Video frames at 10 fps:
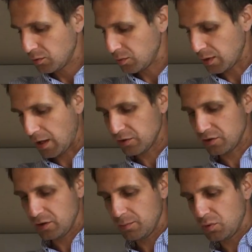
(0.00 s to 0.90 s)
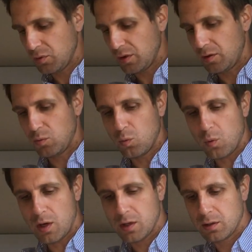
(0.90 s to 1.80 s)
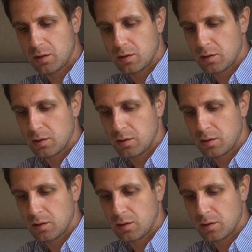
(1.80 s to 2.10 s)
we're actually going to put in 1